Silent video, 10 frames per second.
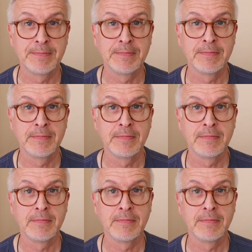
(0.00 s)

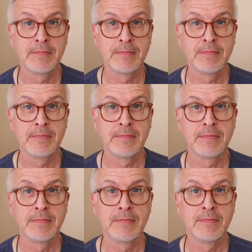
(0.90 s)

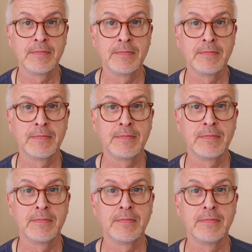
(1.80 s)

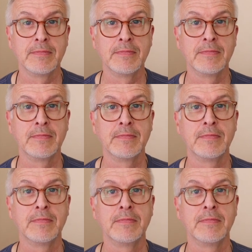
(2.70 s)
[no speech]